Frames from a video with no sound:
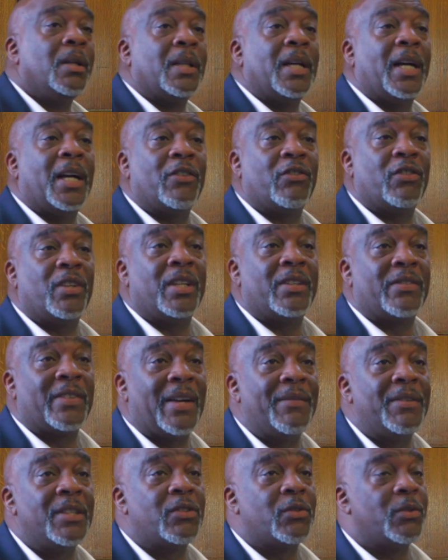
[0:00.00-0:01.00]
that actually is
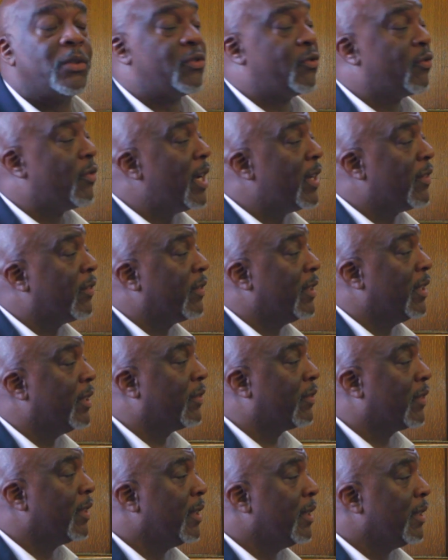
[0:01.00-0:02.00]
having to address
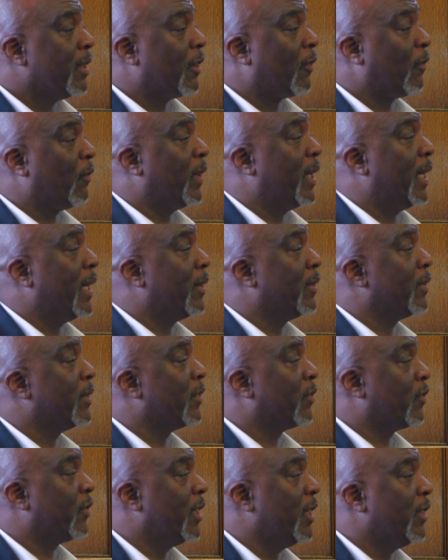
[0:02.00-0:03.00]
this, that's feeling
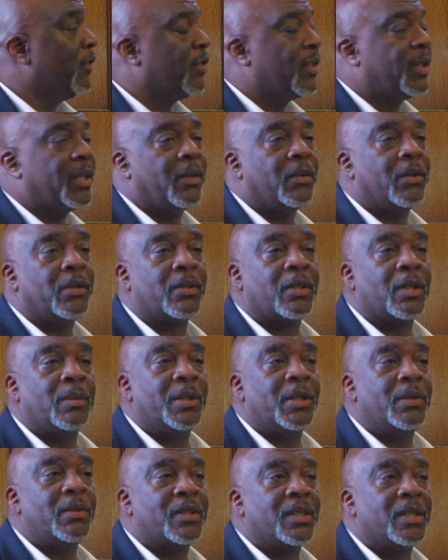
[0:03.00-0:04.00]
under siege in their own
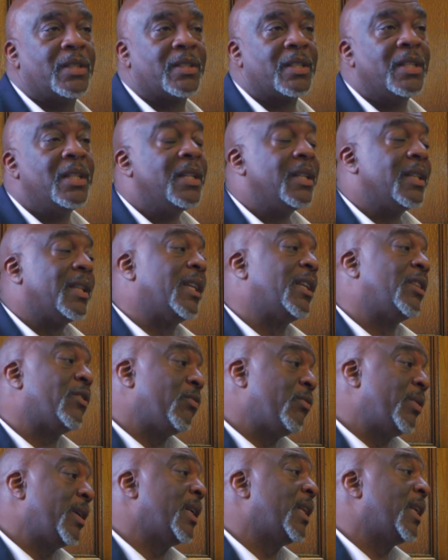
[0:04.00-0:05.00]
communities, then it
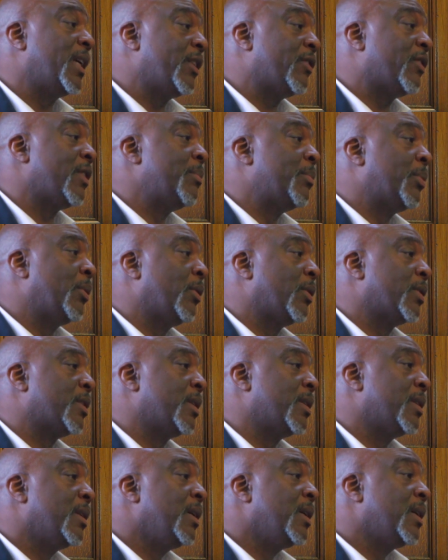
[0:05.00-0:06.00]
really is
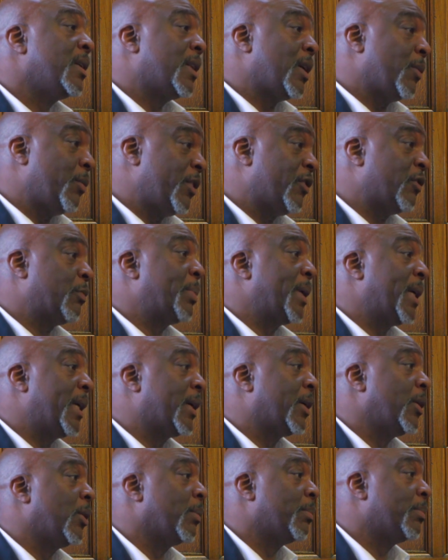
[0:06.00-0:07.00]
important that we
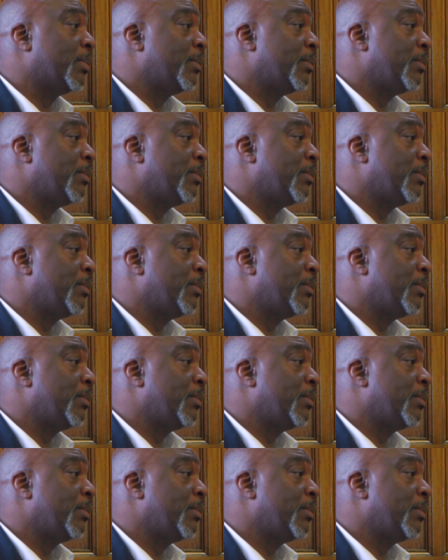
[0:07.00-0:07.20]
speak up.